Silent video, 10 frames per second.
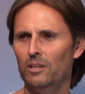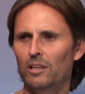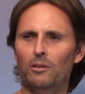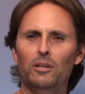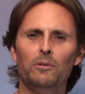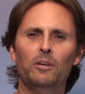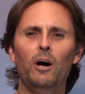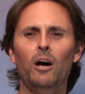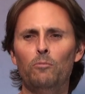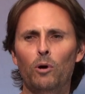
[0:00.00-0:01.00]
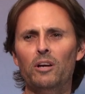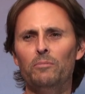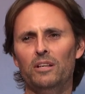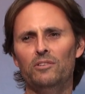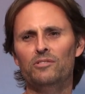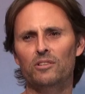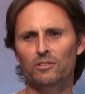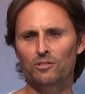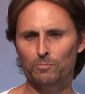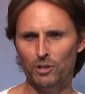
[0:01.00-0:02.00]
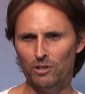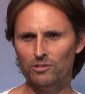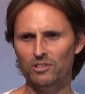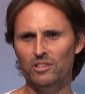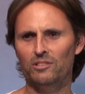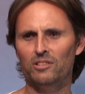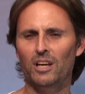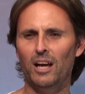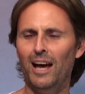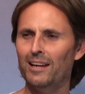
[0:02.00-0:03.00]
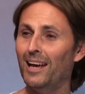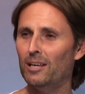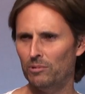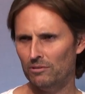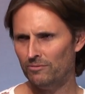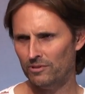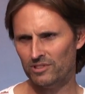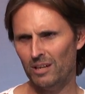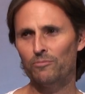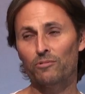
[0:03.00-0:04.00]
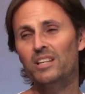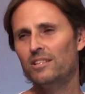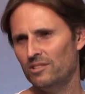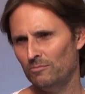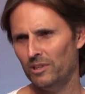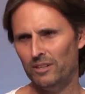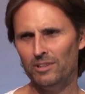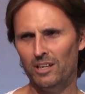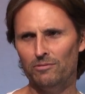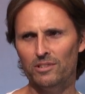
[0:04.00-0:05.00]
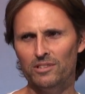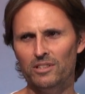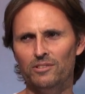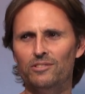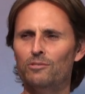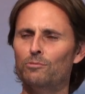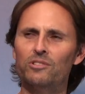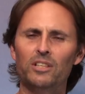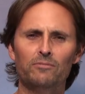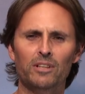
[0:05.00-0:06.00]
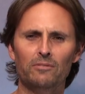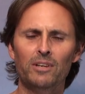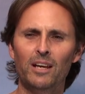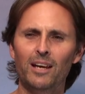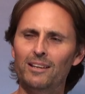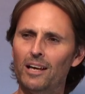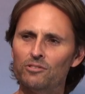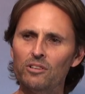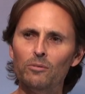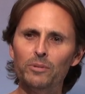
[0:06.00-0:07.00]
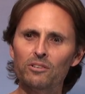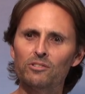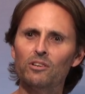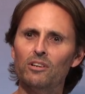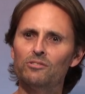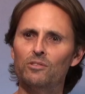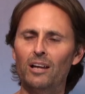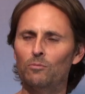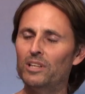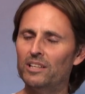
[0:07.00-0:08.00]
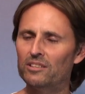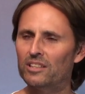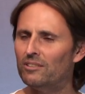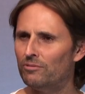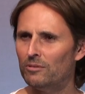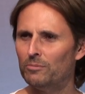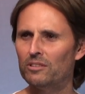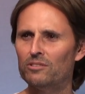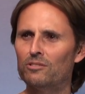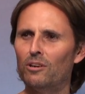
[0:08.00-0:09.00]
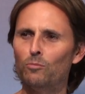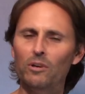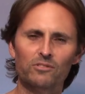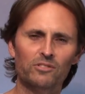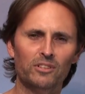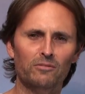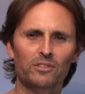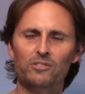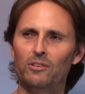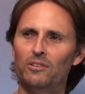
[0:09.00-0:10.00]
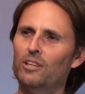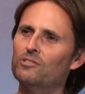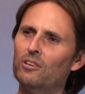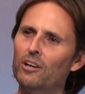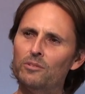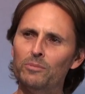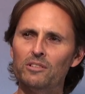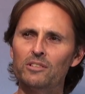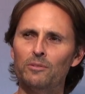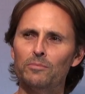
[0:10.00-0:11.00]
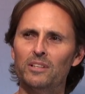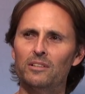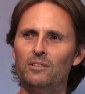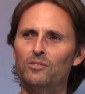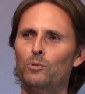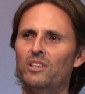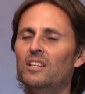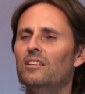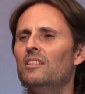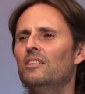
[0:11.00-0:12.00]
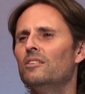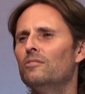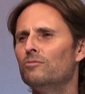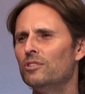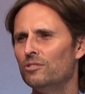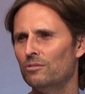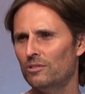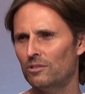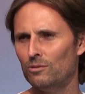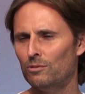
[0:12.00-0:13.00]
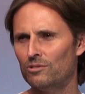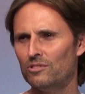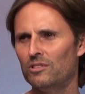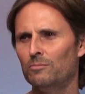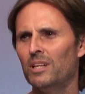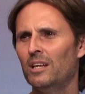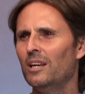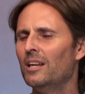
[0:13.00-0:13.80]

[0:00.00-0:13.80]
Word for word: What I mean is this person is unable, for some reason, whatever that reason is, to receive love. Now, it's not because God's unwilling to give it, because God wants to give it. So it's got to be something that's within the individual that causes them